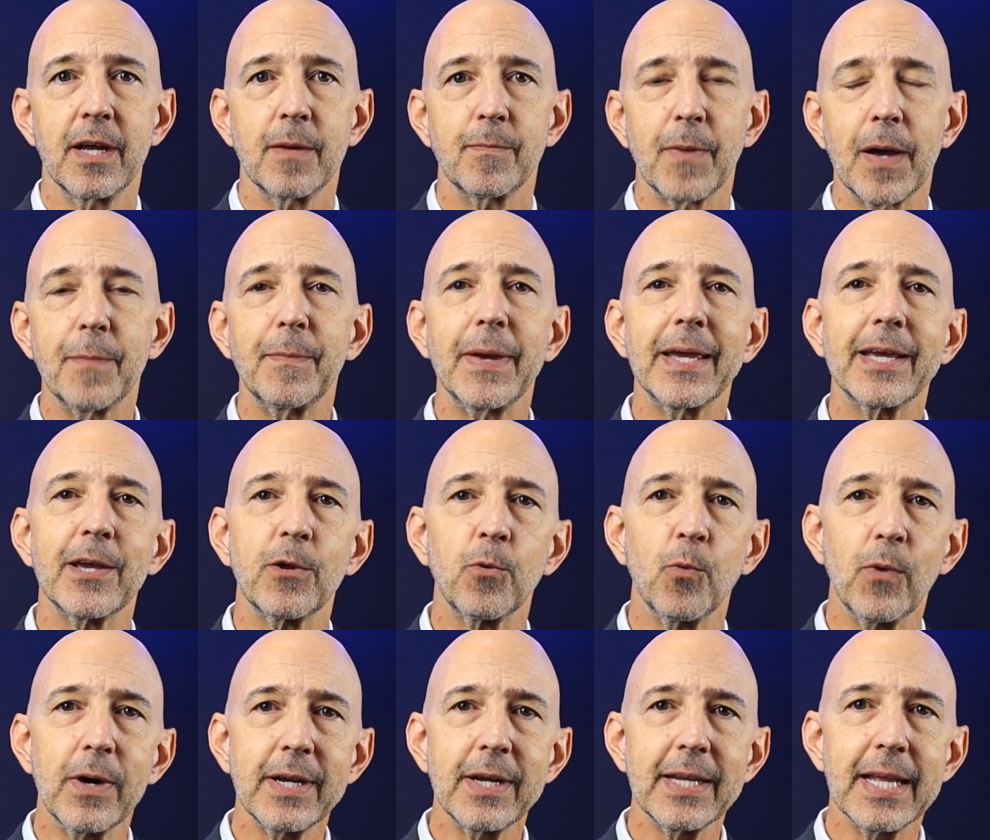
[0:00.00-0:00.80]
By
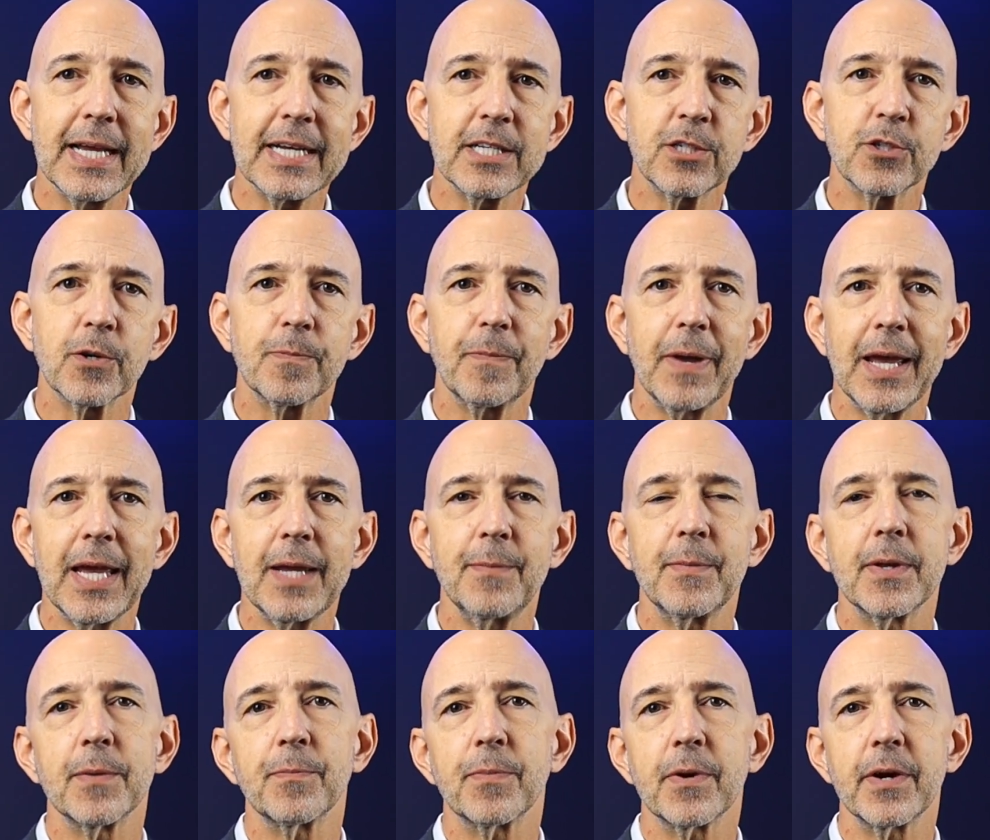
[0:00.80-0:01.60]
making one extra
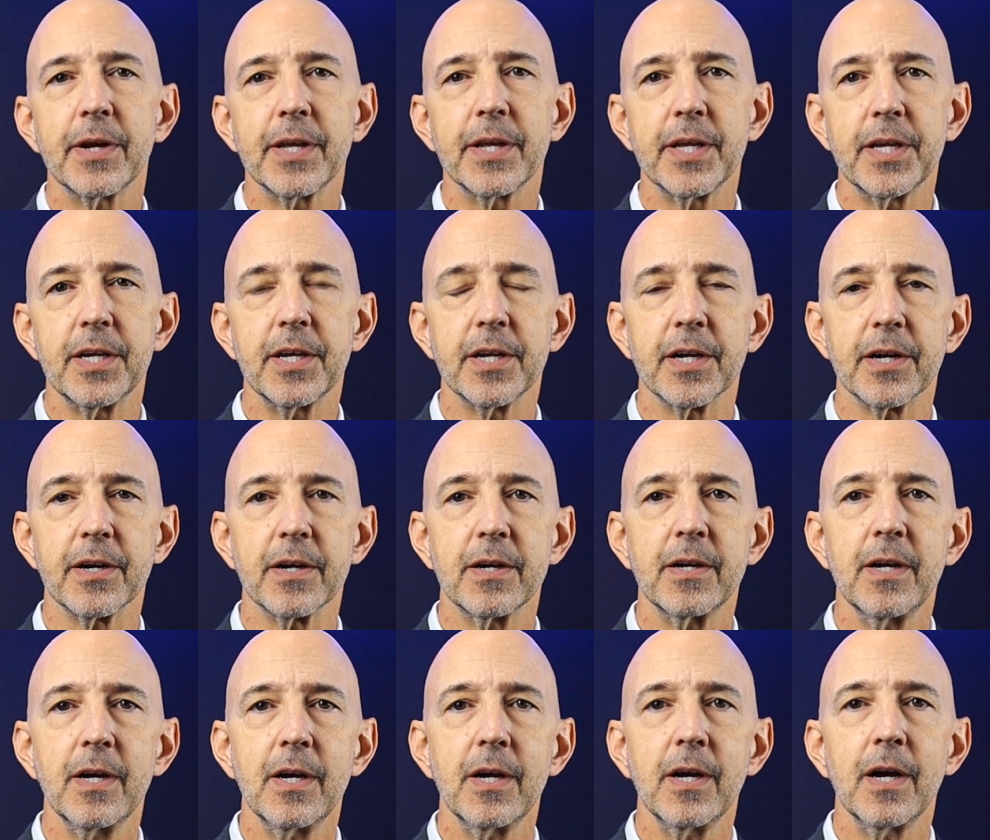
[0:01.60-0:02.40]
payment per
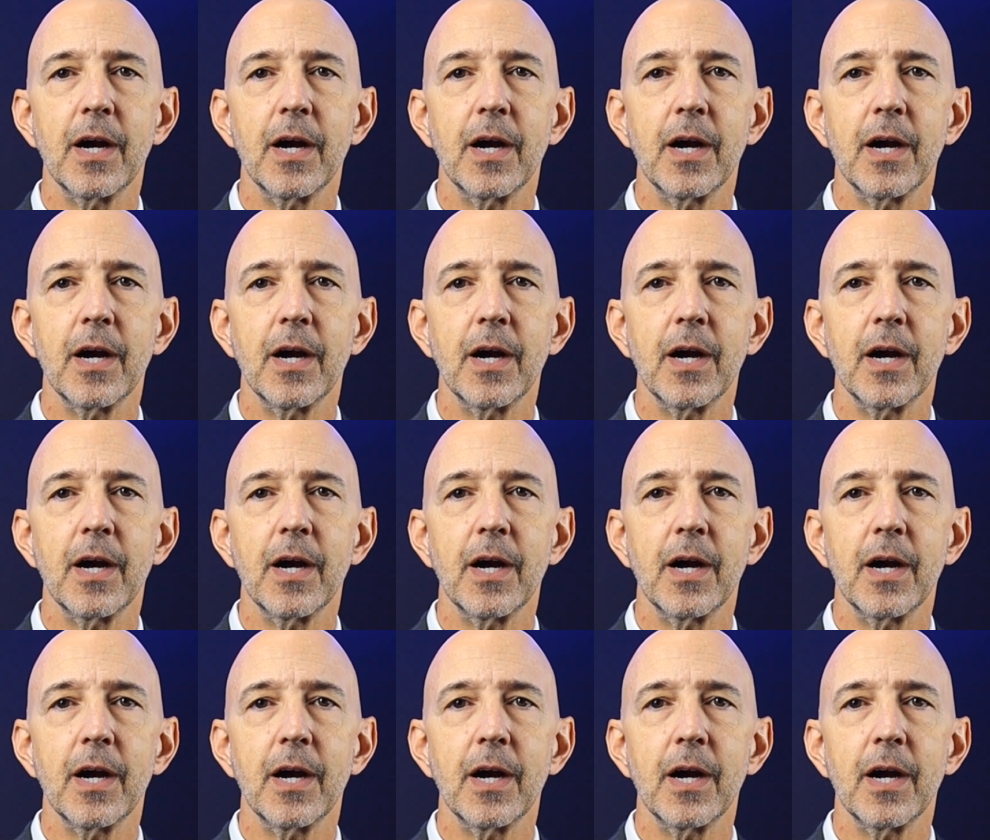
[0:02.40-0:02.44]
year,